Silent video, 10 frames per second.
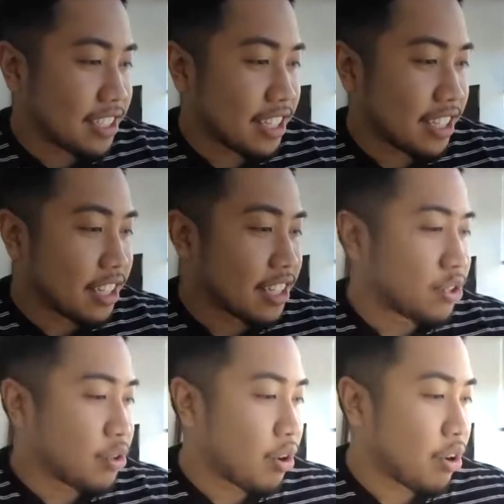
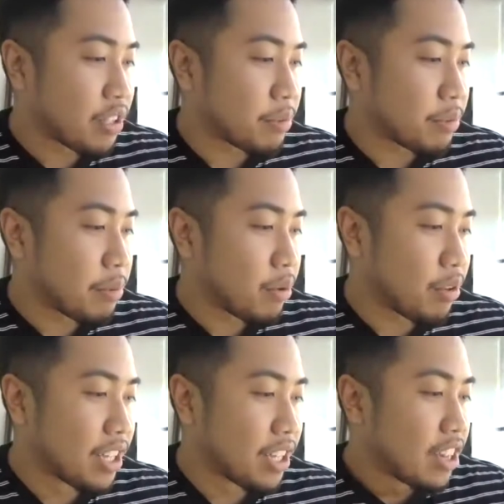Linzor, all these
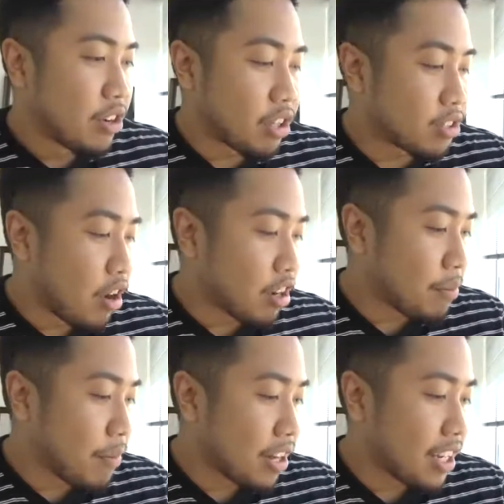people, they're all
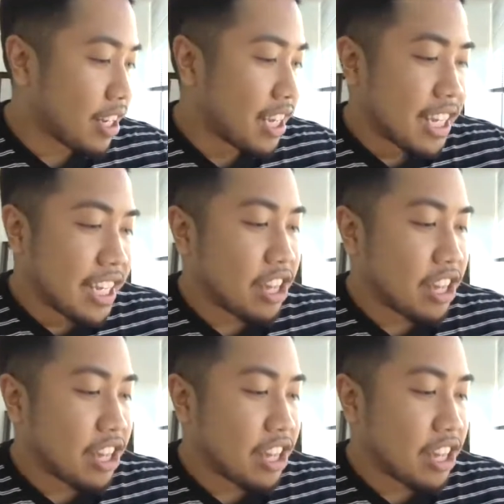talking about it.